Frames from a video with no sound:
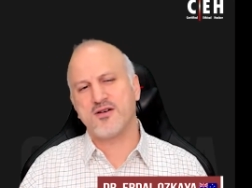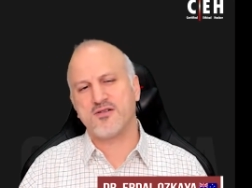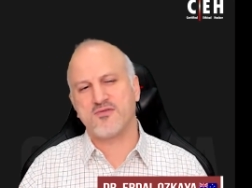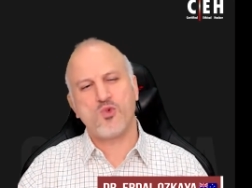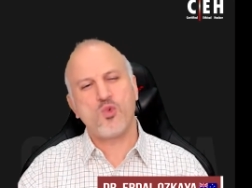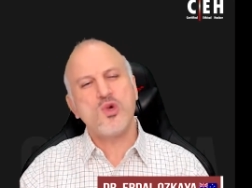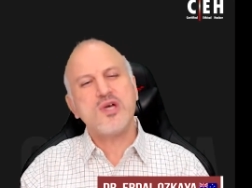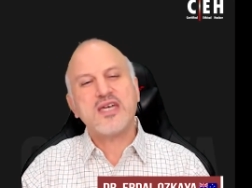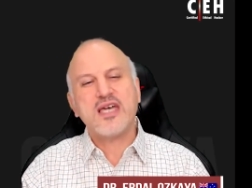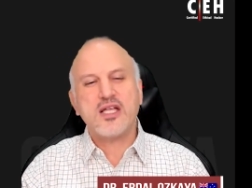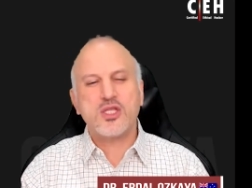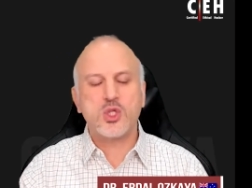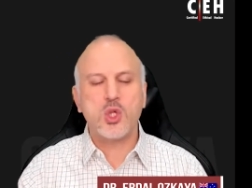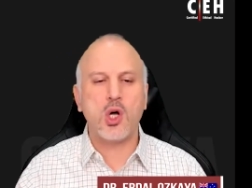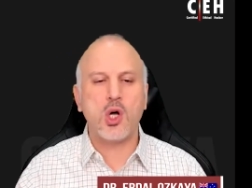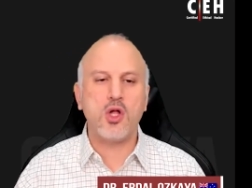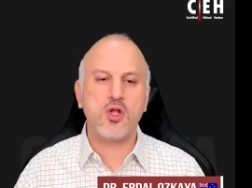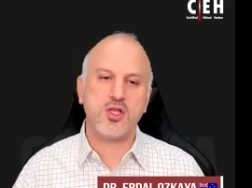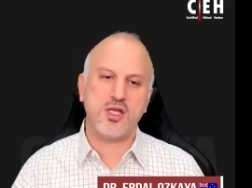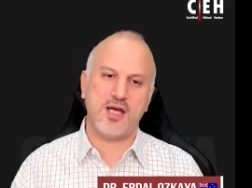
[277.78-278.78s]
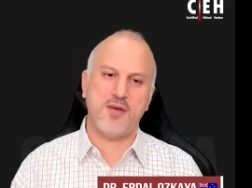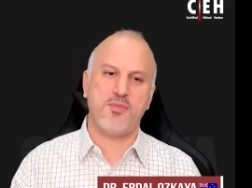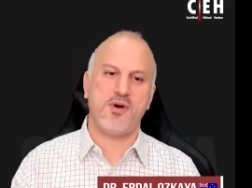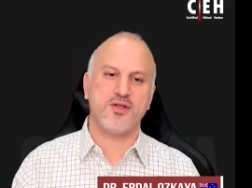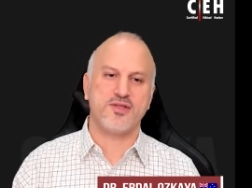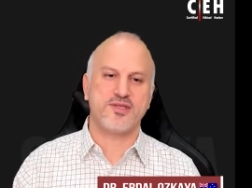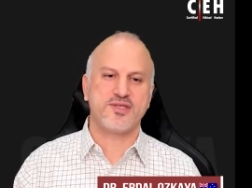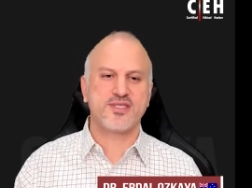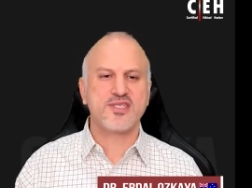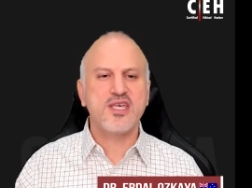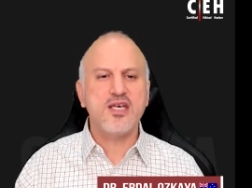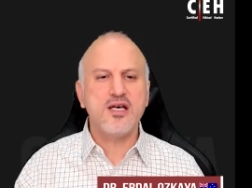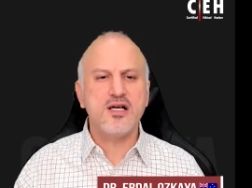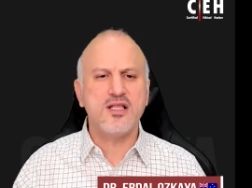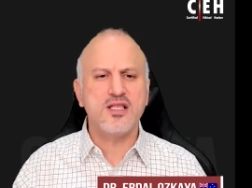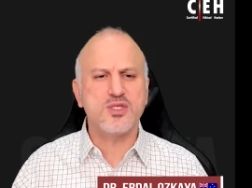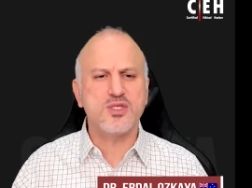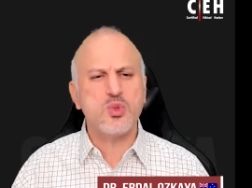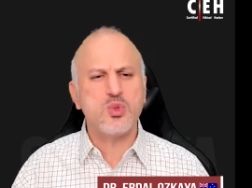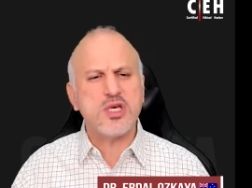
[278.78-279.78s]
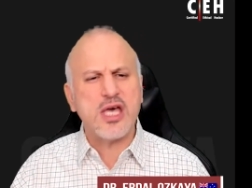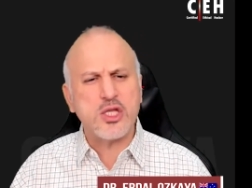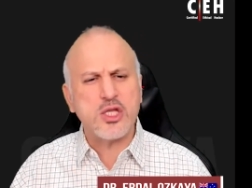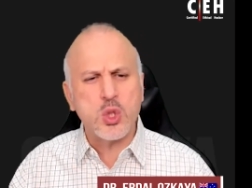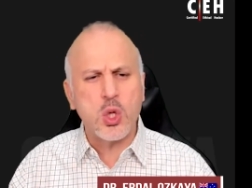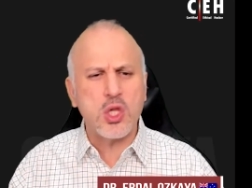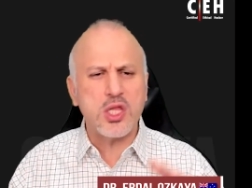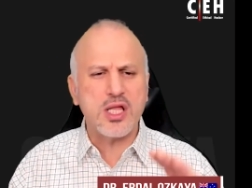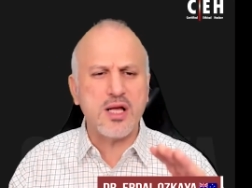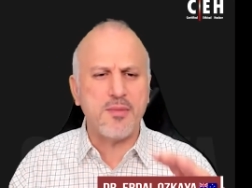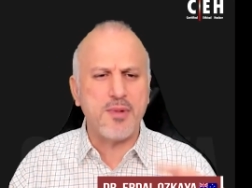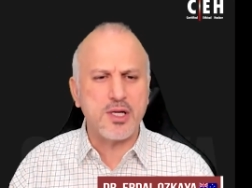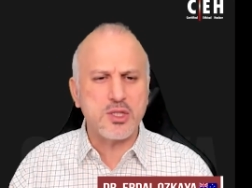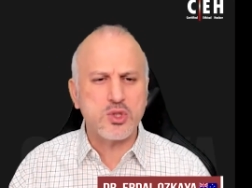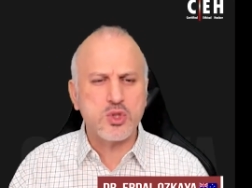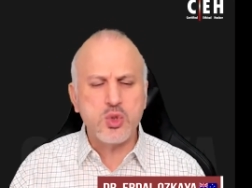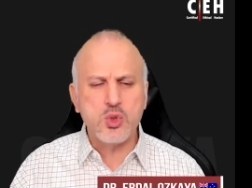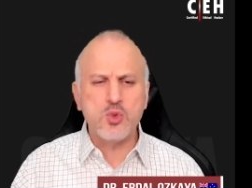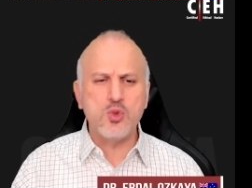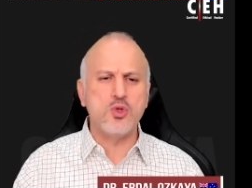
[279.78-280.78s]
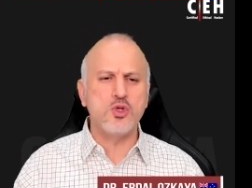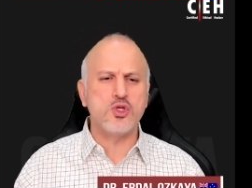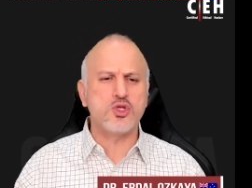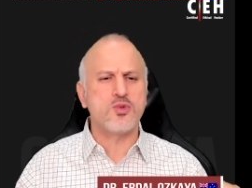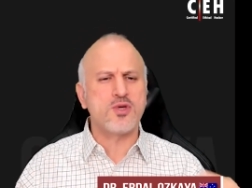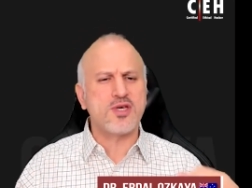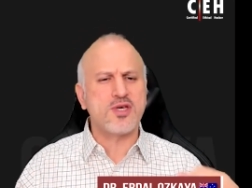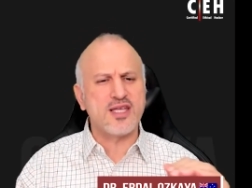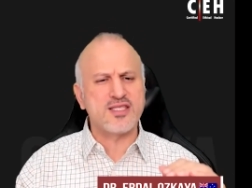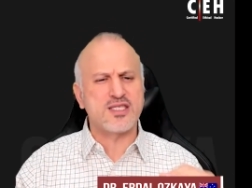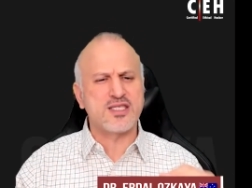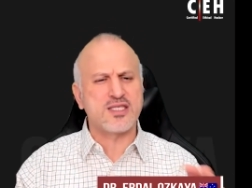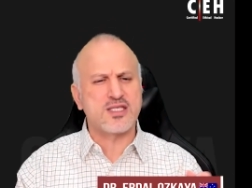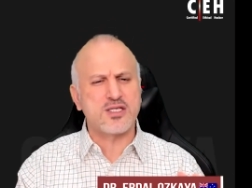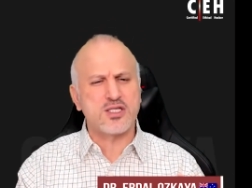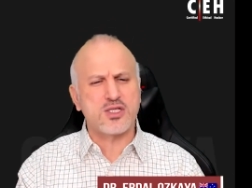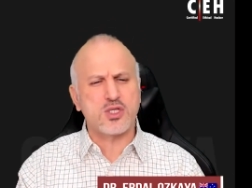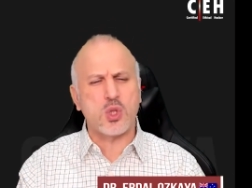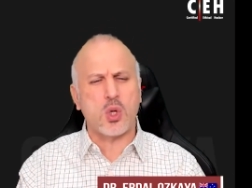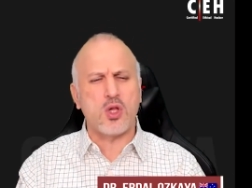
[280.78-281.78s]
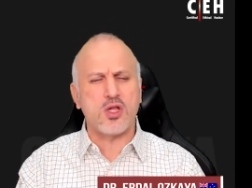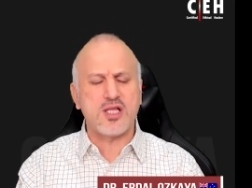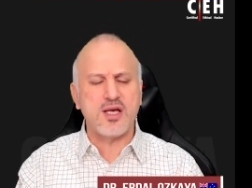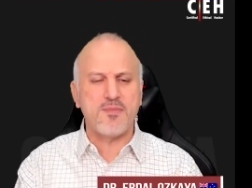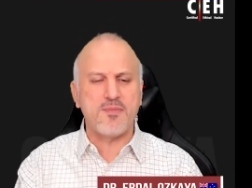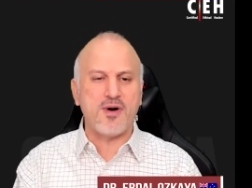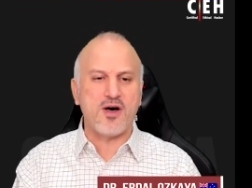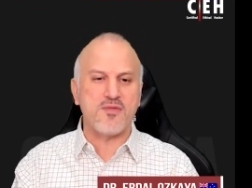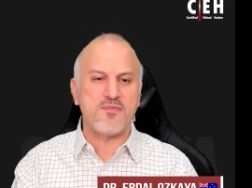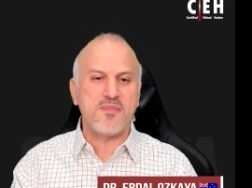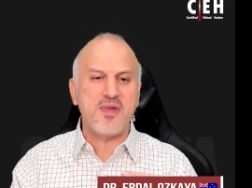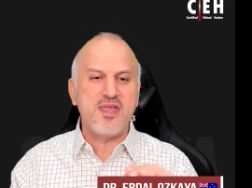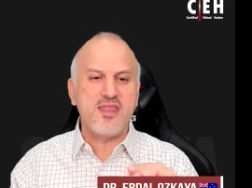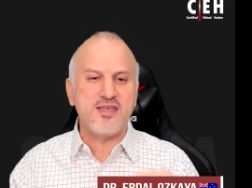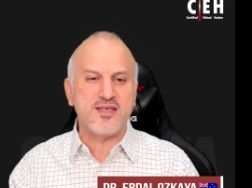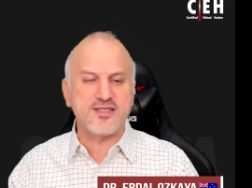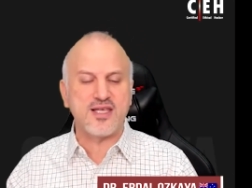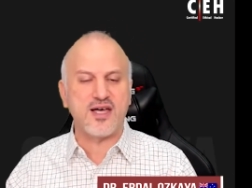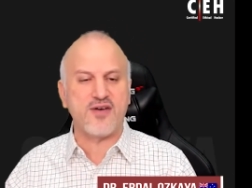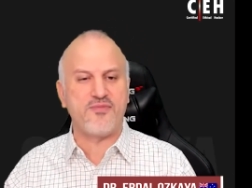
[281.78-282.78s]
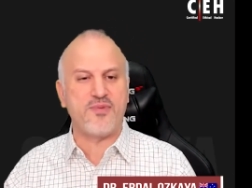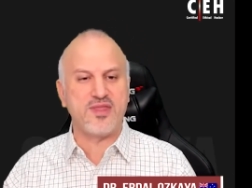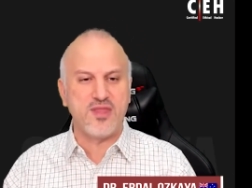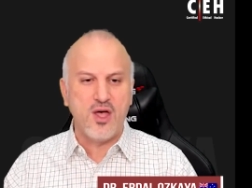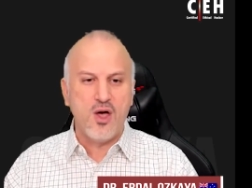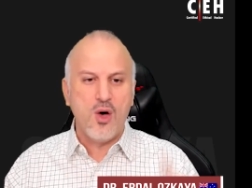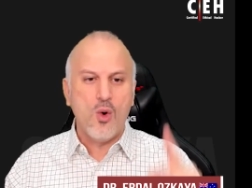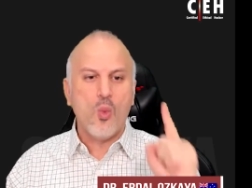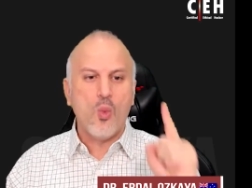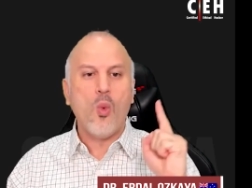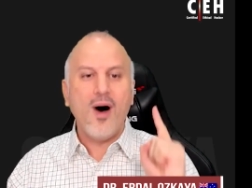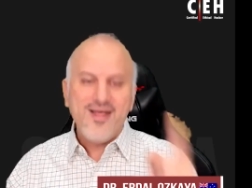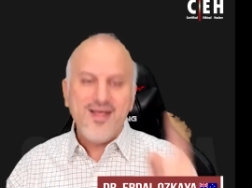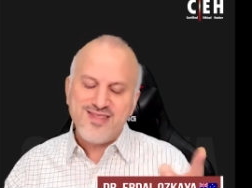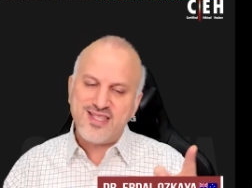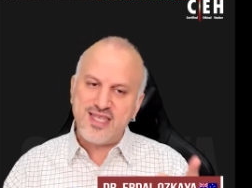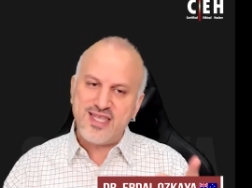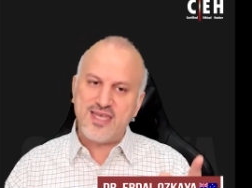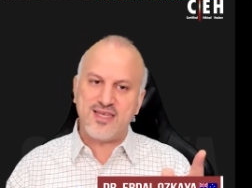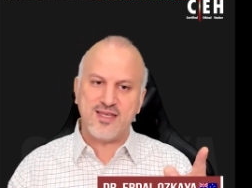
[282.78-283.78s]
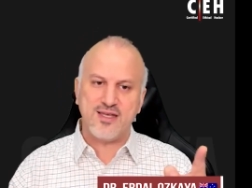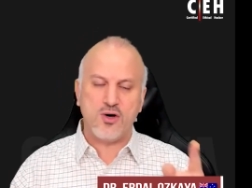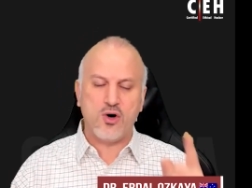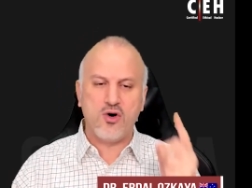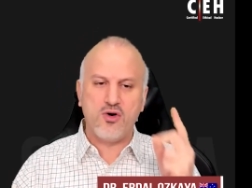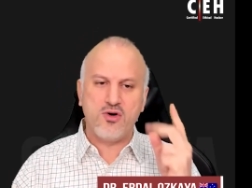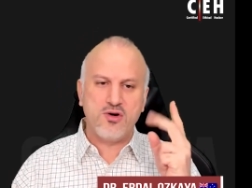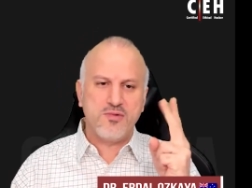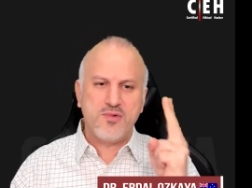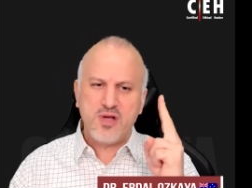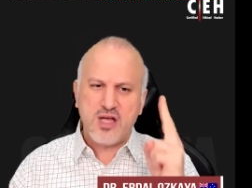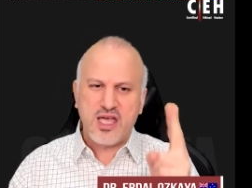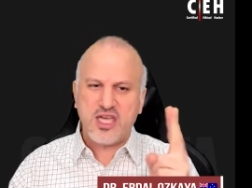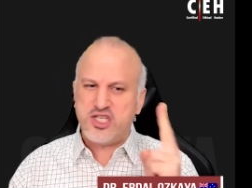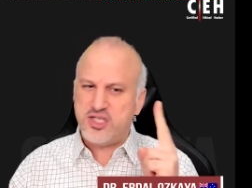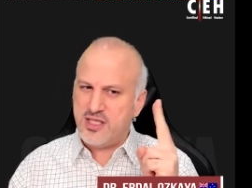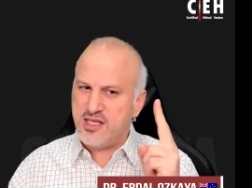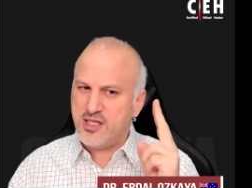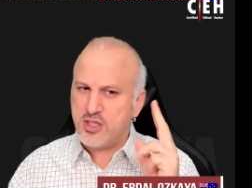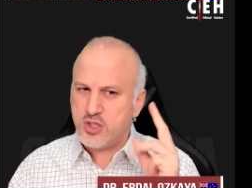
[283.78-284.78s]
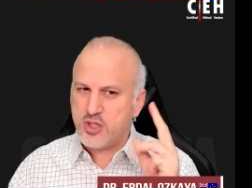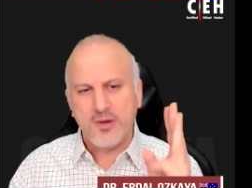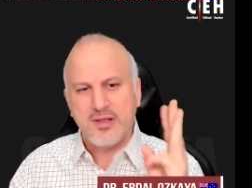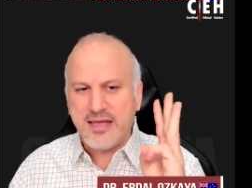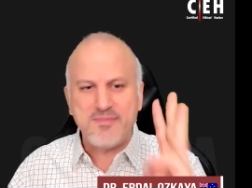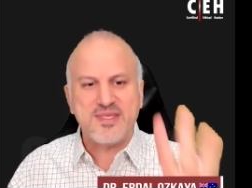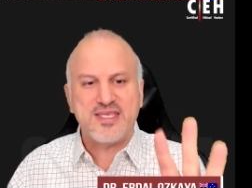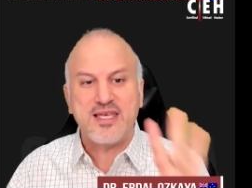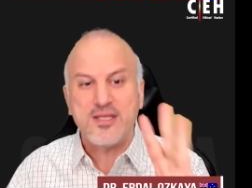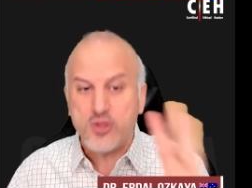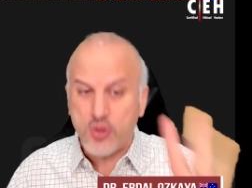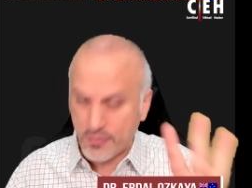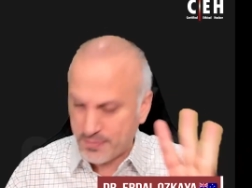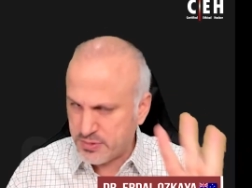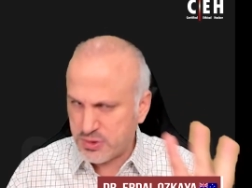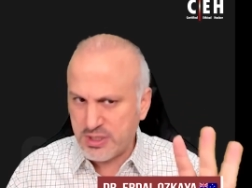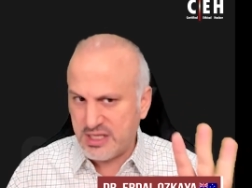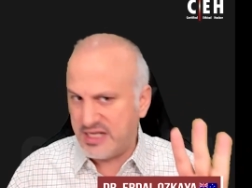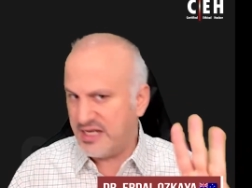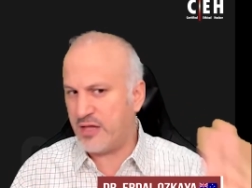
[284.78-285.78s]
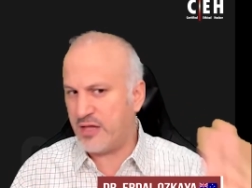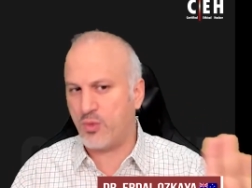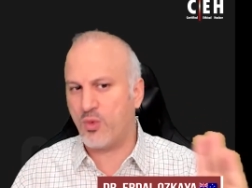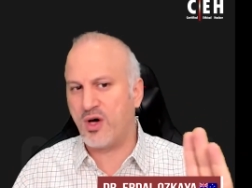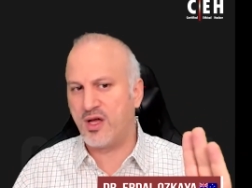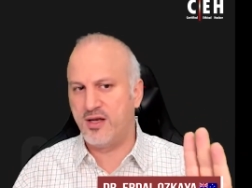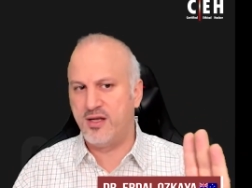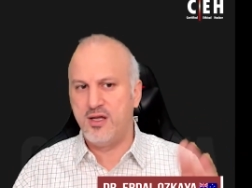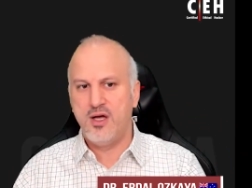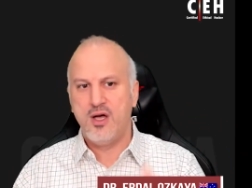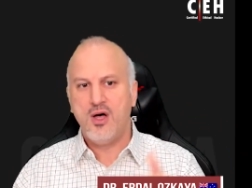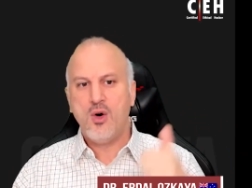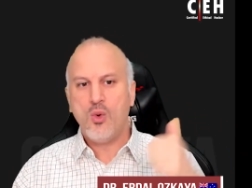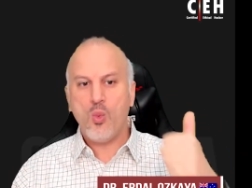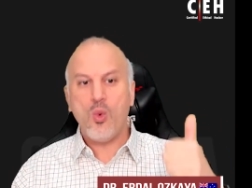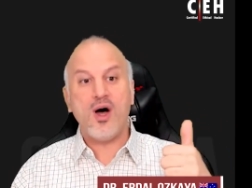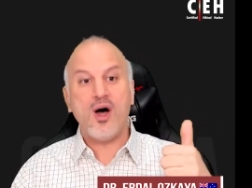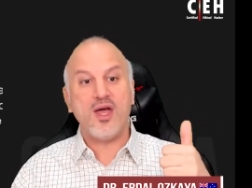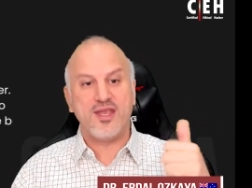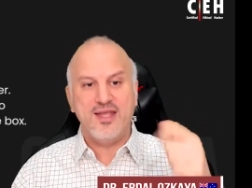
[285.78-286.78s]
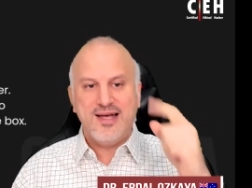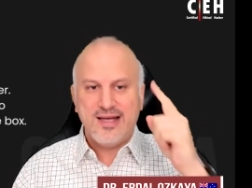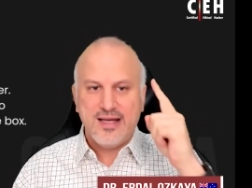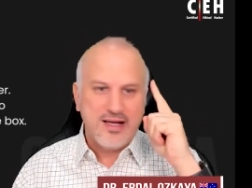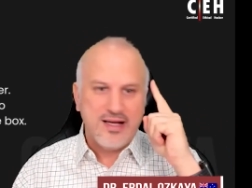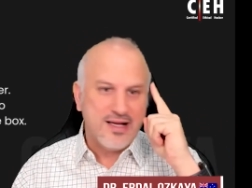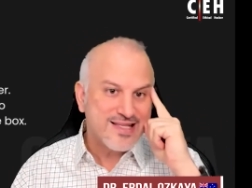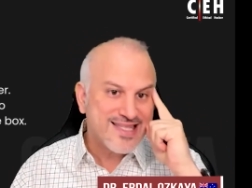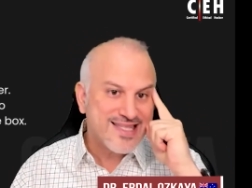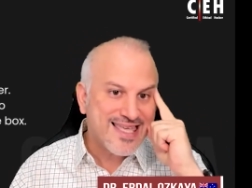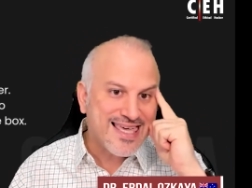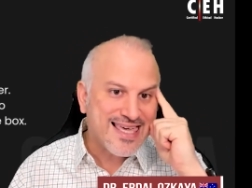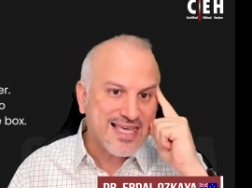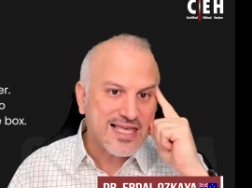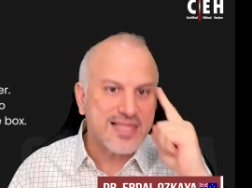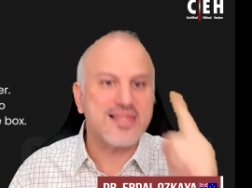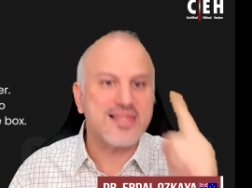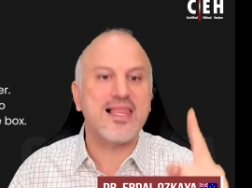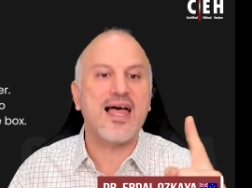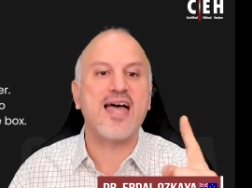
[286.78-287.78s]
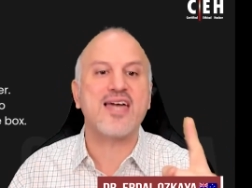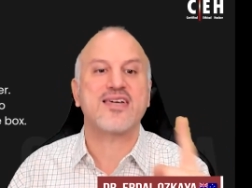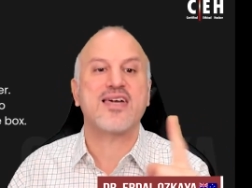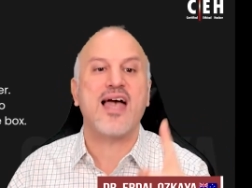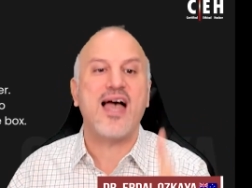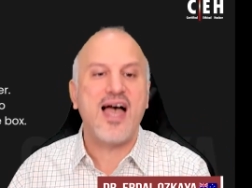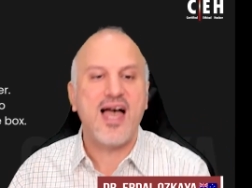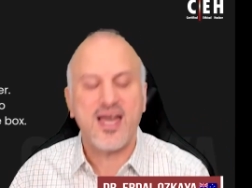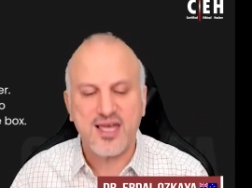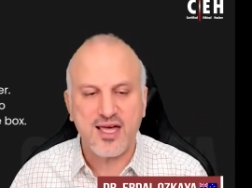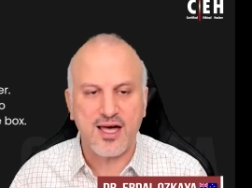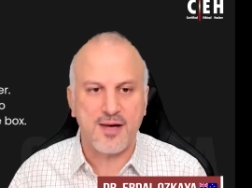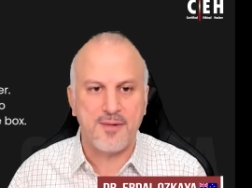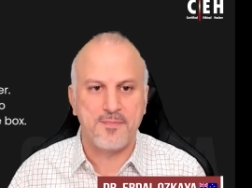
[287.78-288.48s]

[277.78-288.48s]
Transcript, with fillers: we can talk about skills, we can talk about tools, we can talk about many stuff, but one thing, or actually, top, let me say top three, not one. One, think like a hacker.